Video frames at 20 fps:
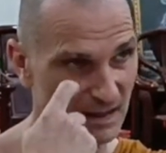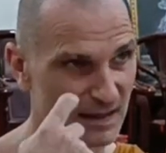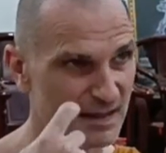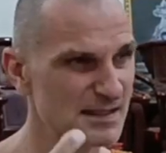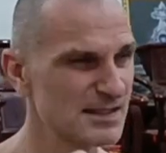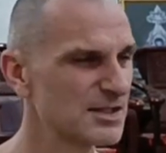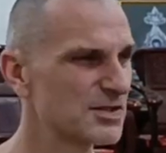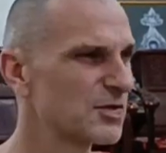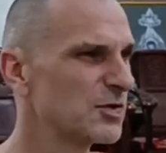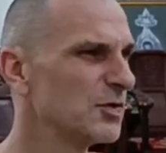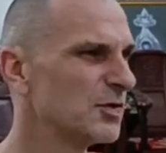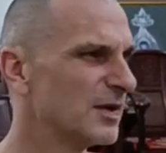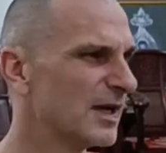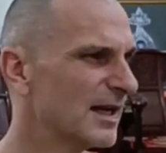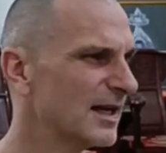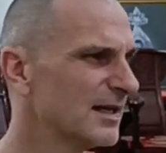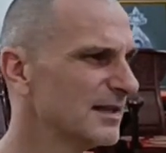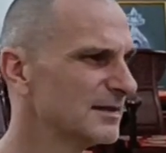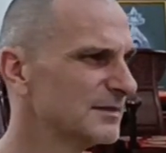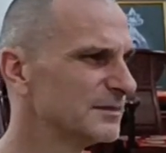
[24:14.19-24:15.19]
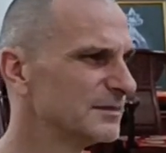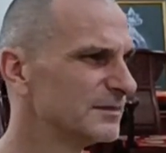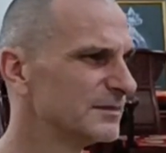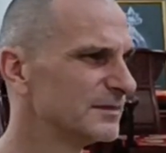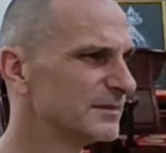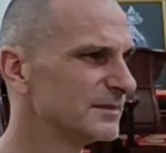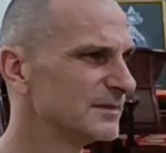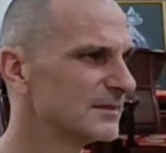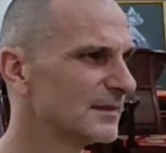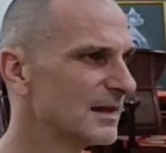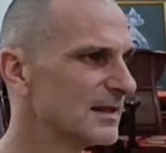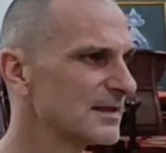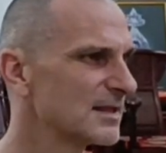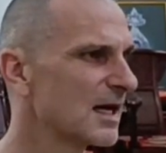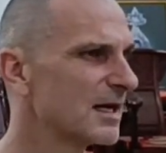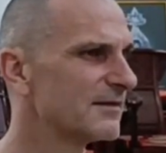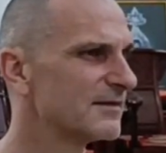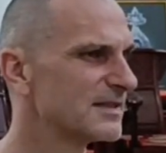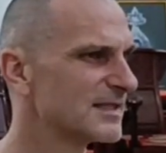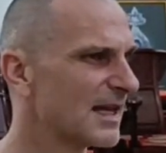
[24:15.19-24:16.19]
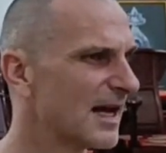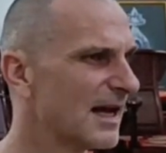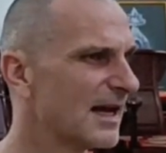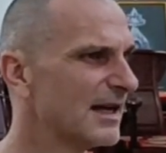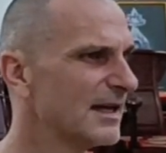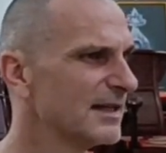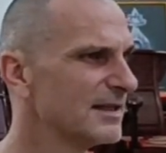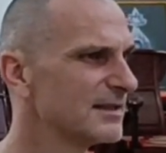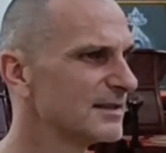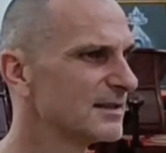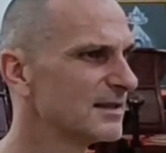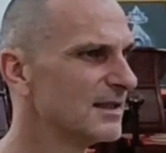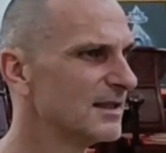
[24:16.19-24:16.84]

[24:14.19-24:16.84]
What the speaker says: It's true, yeah? It's kind of sad.